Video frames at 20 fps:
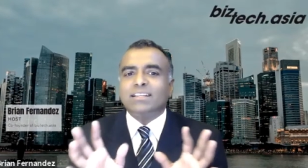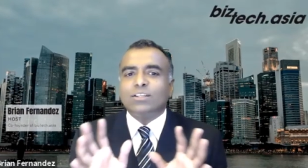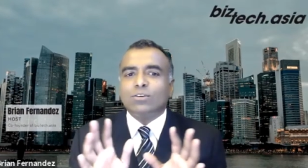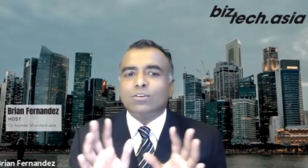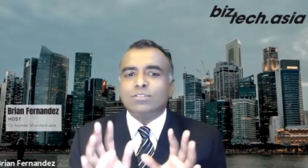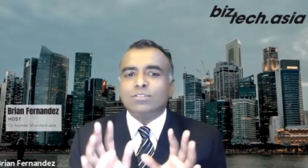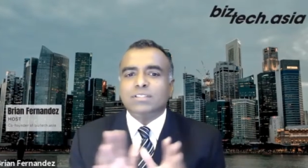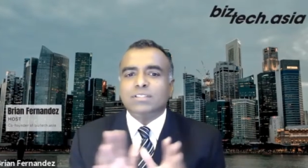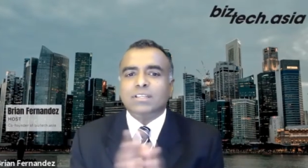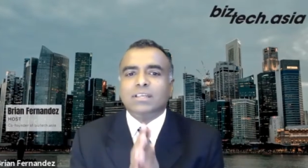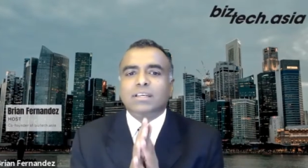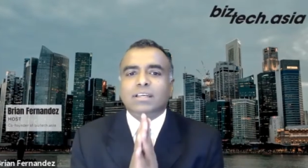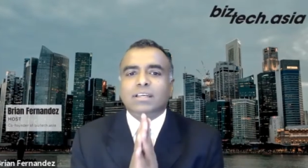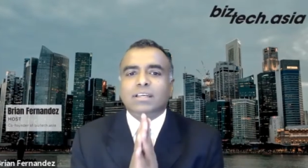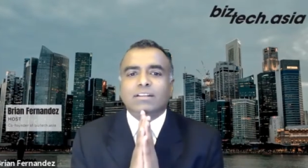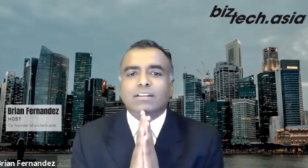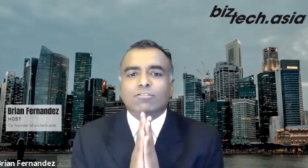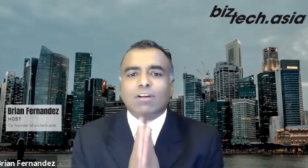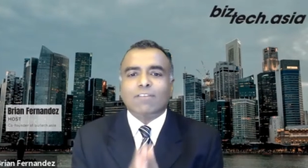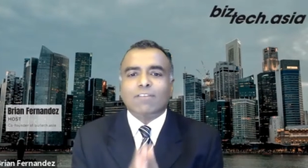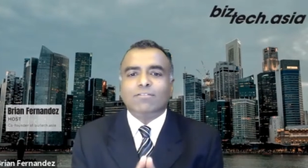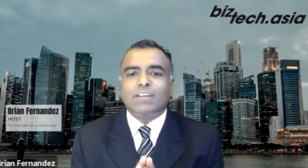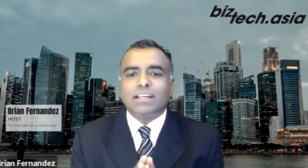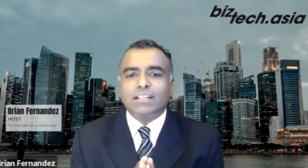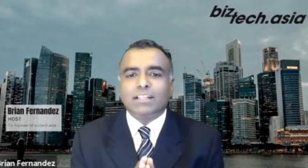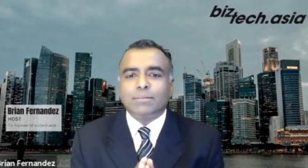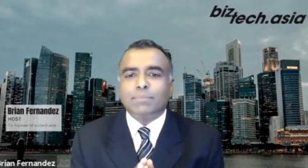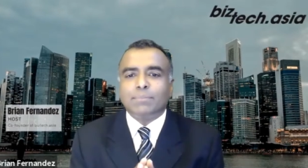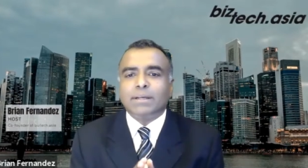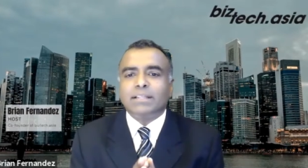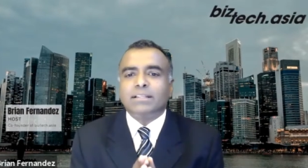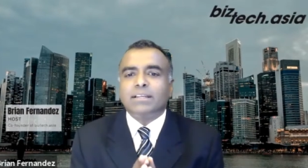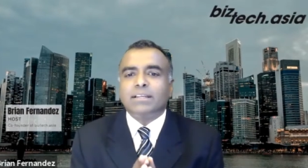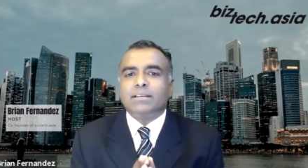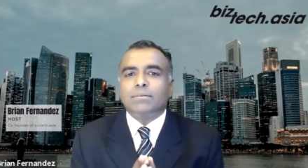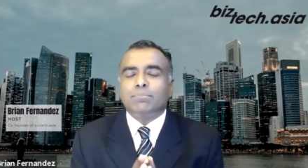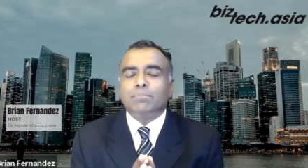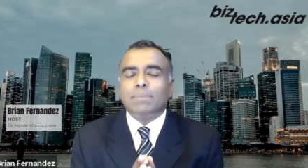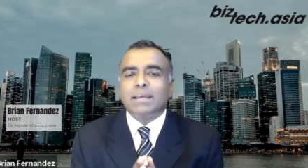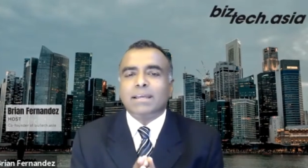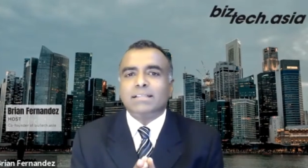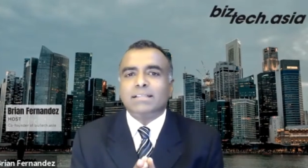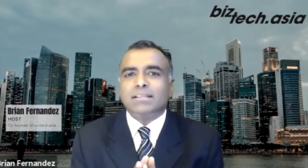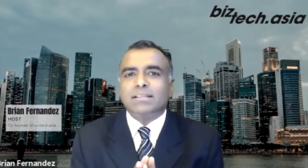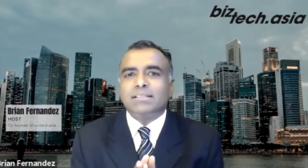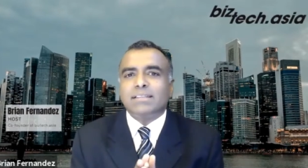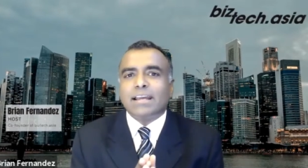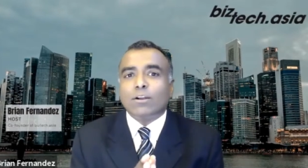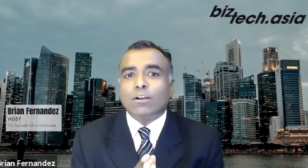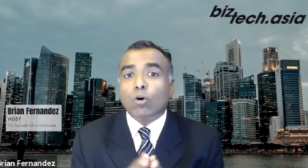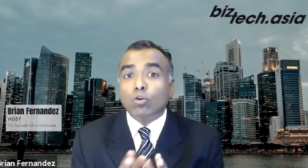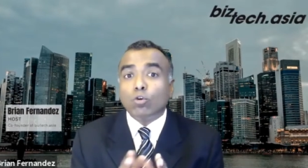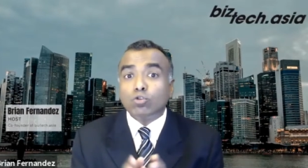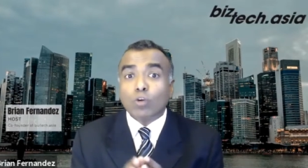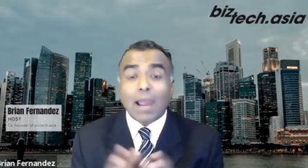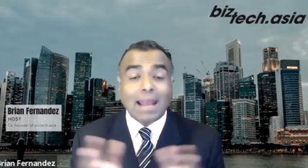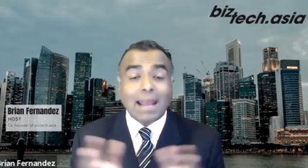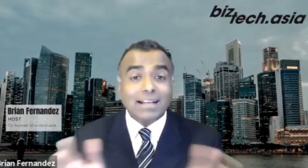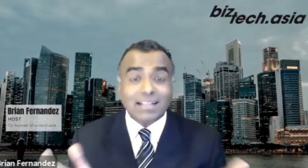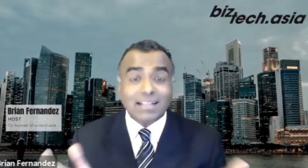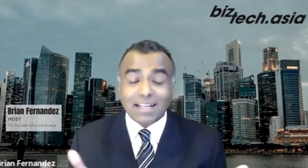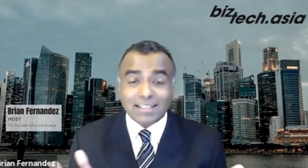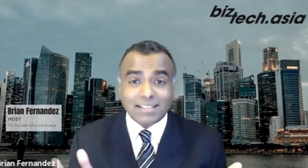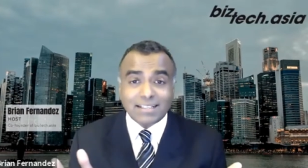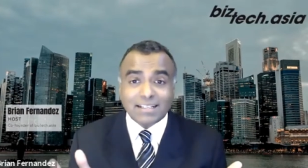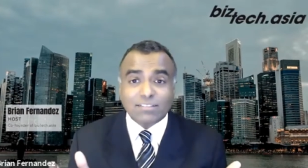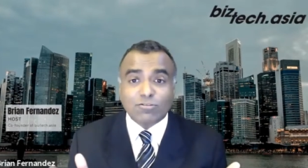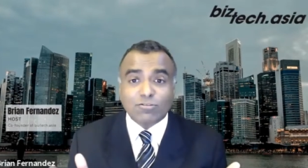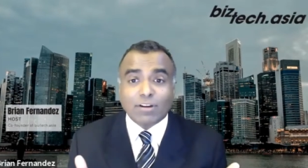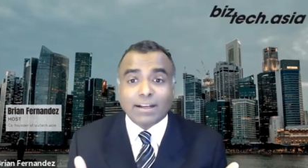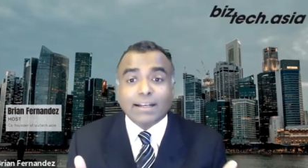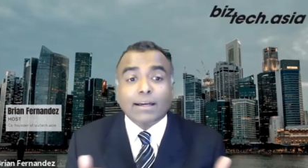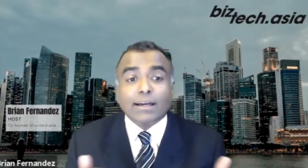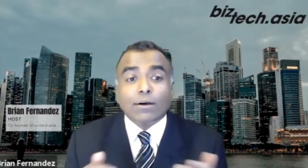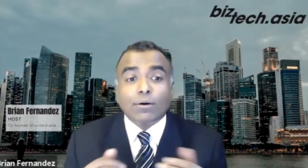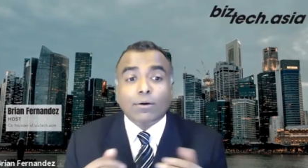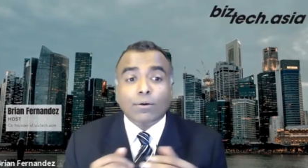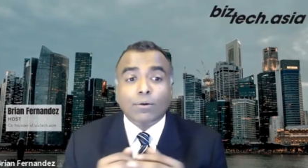you're seeing in graph databases and also analytics right now?